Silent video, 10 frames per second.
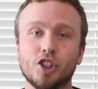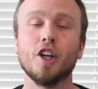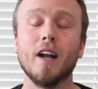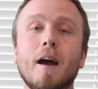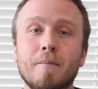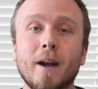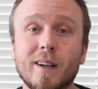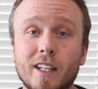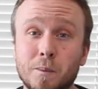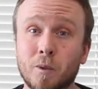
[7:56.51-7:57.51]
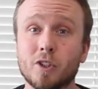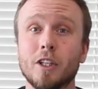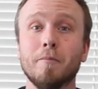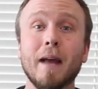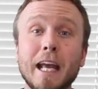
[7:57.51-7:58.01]
Should I marry this
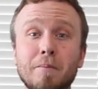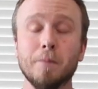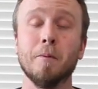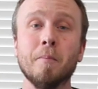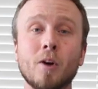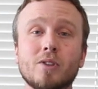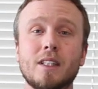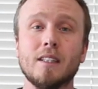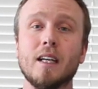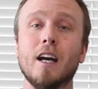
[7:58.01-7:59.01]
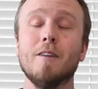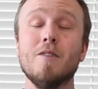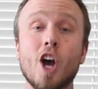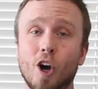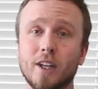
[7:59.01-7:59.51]
person? Maybe, but most of the
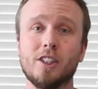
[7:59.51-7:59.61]
time, no.